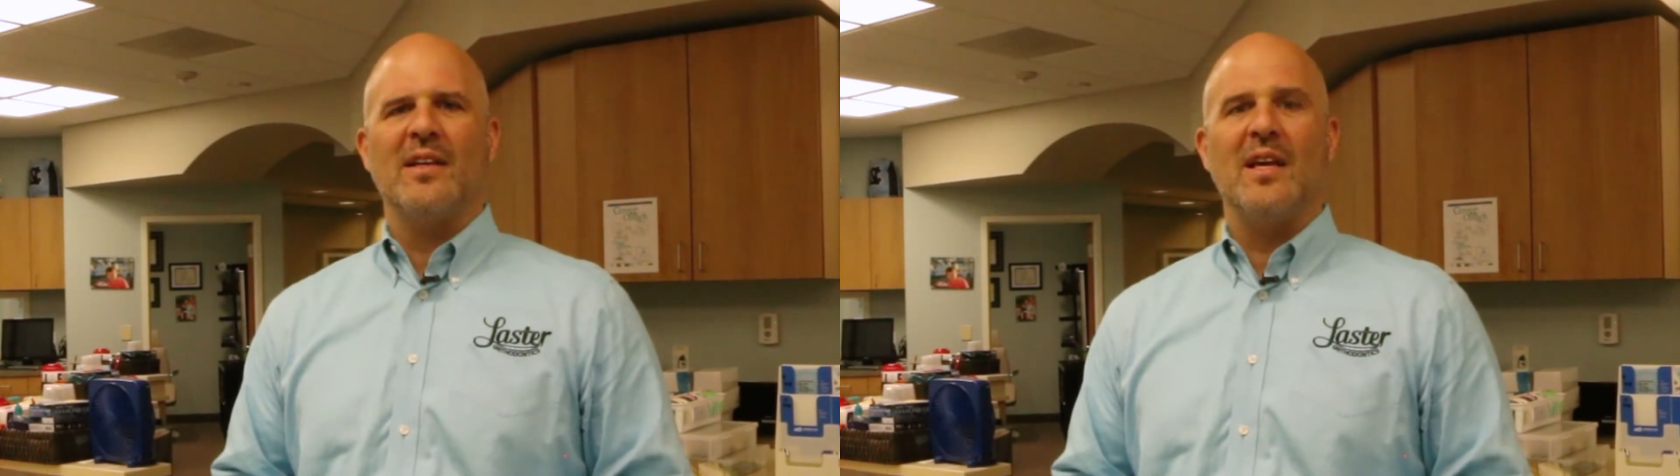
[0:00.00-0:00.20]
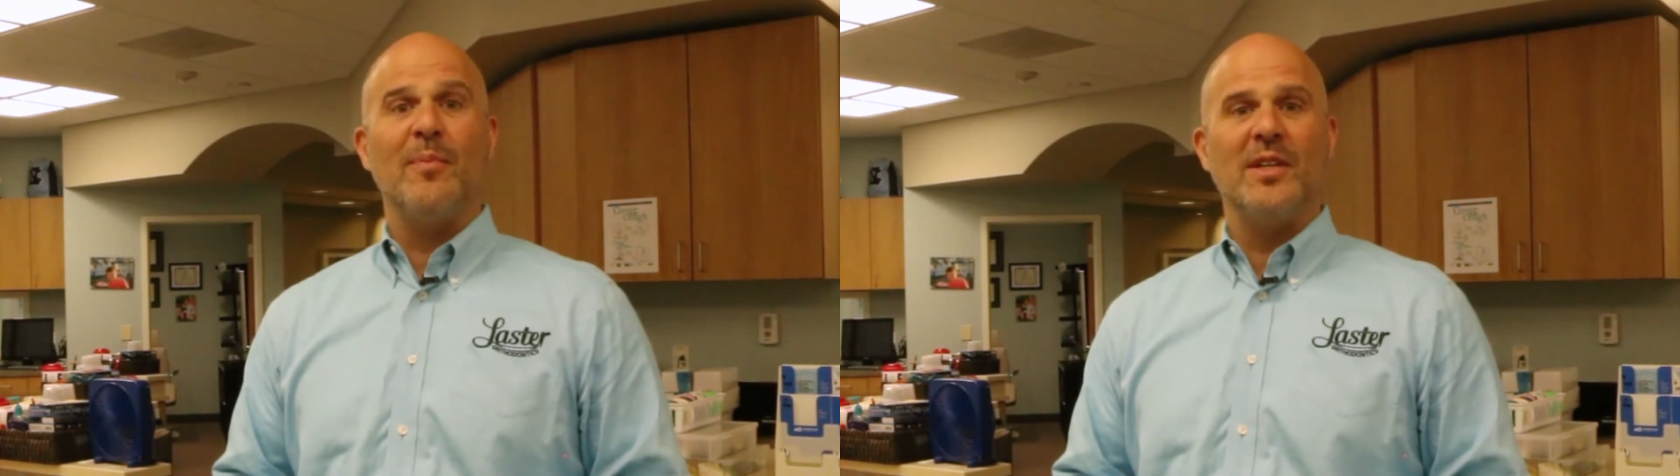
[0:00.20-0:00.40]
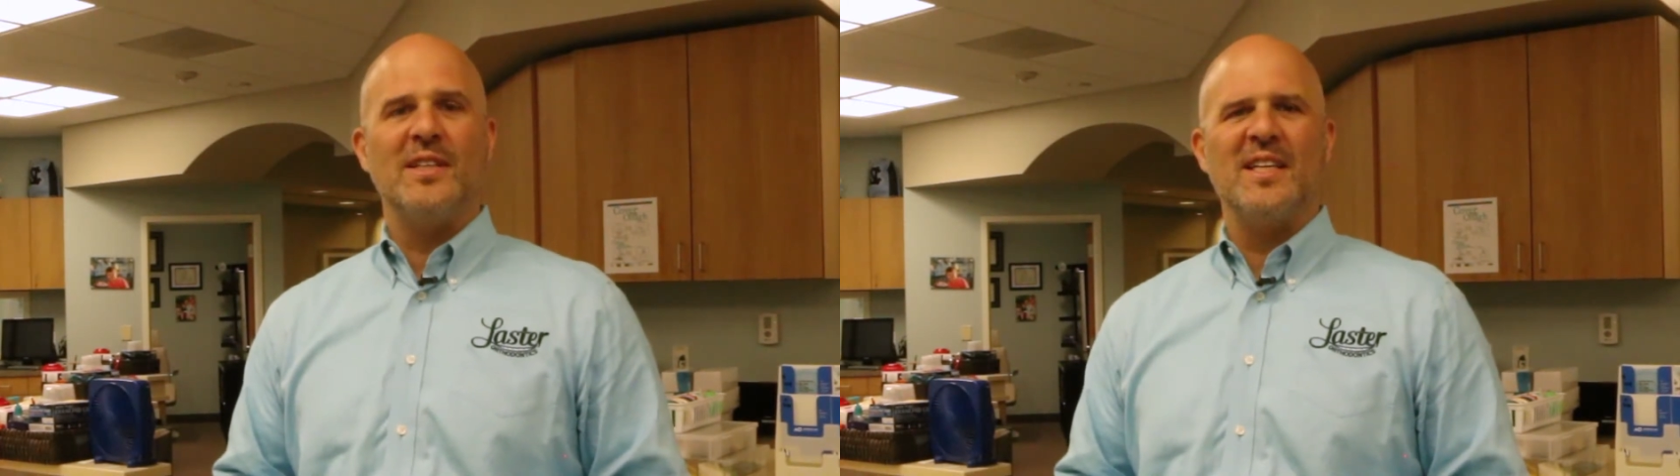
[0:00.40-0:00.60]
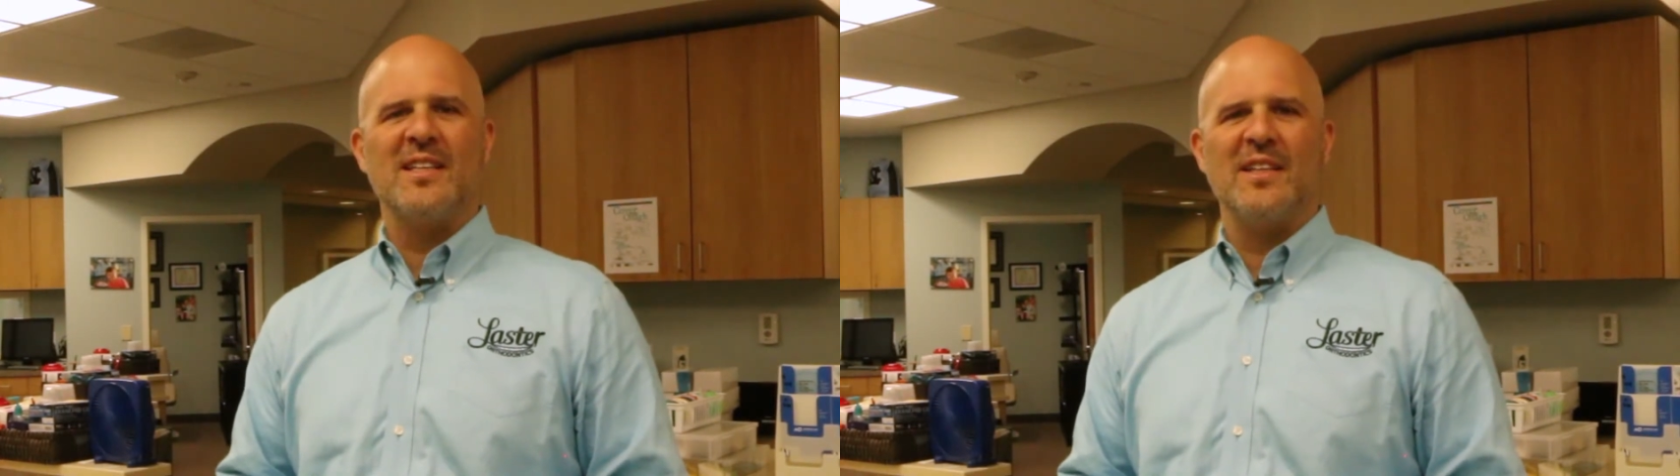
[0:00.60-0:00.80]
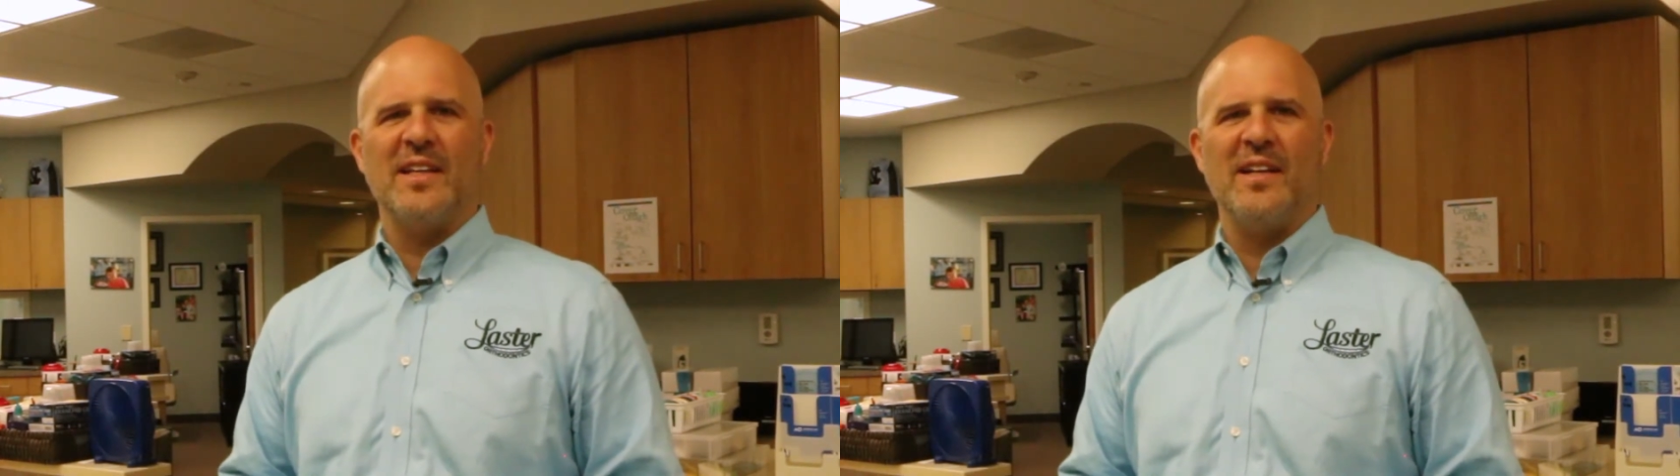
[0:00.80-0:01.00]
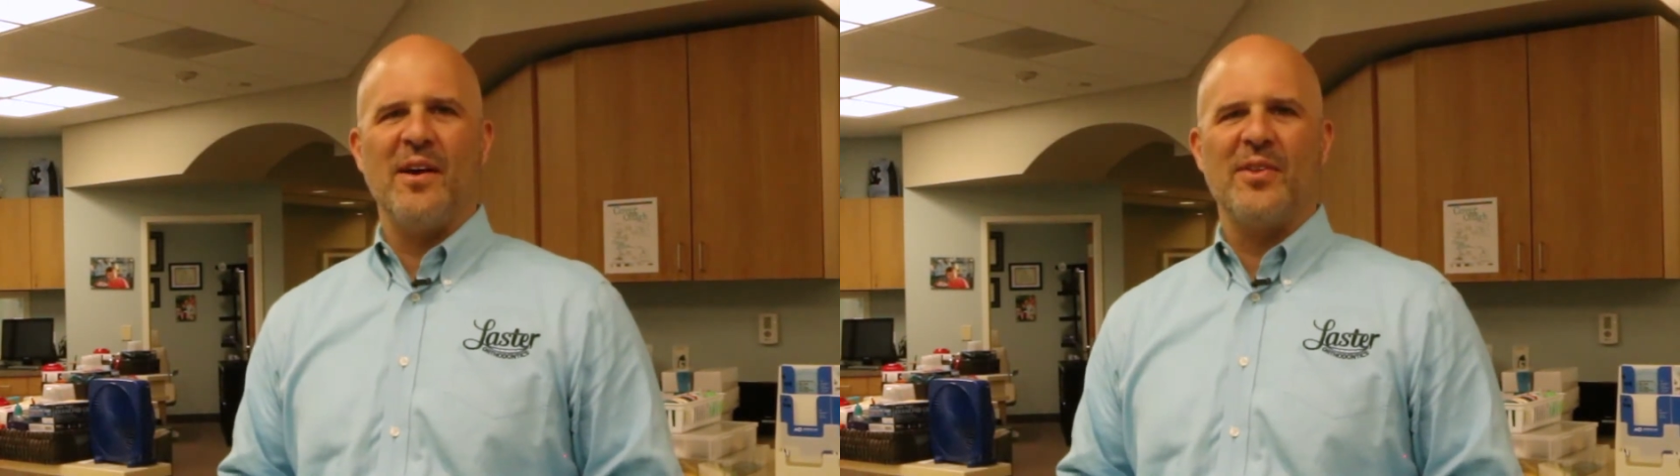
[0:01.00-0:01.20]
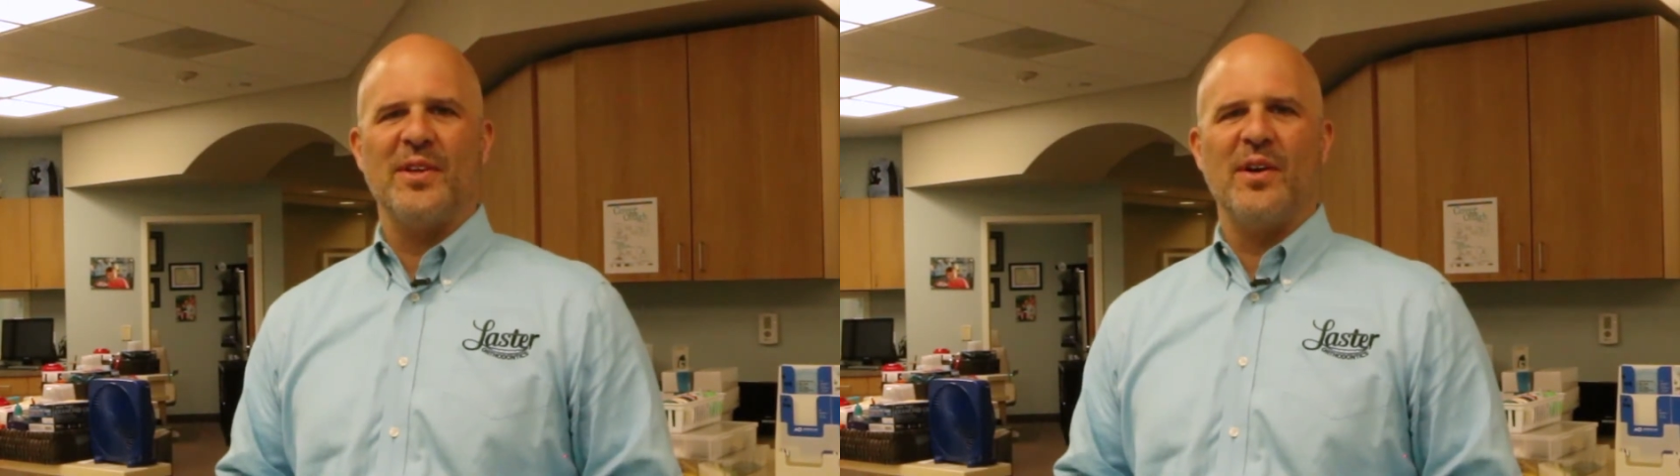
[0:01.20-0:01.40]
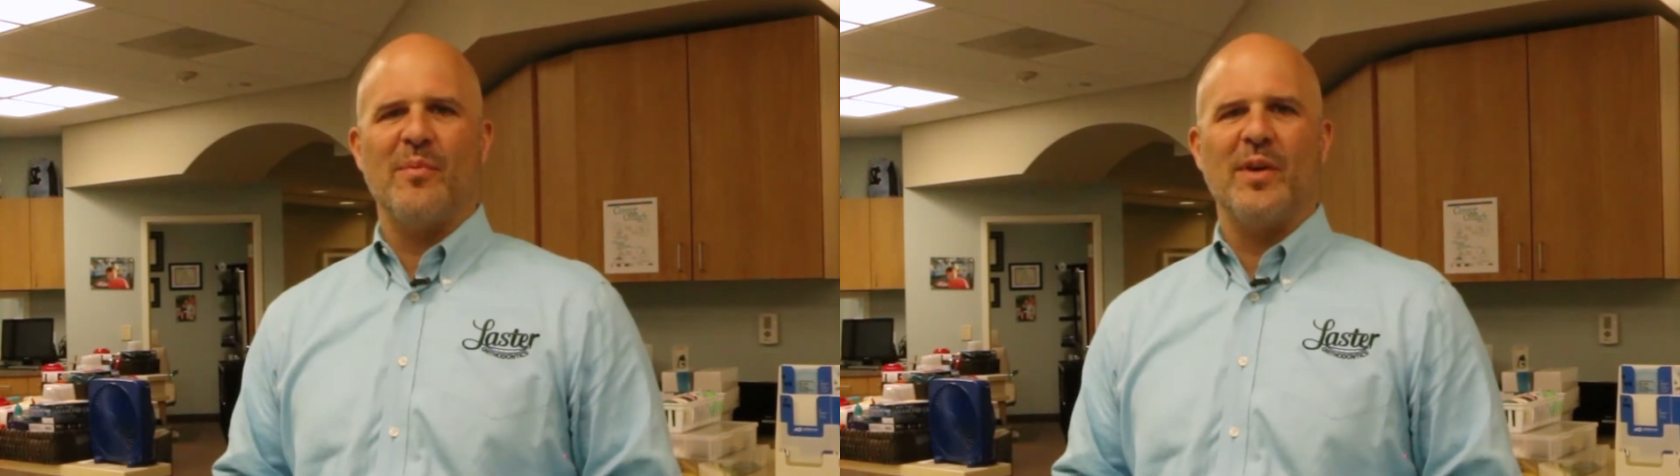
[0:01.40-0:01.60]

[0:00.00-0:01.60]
keeping your teeth clean and healthy during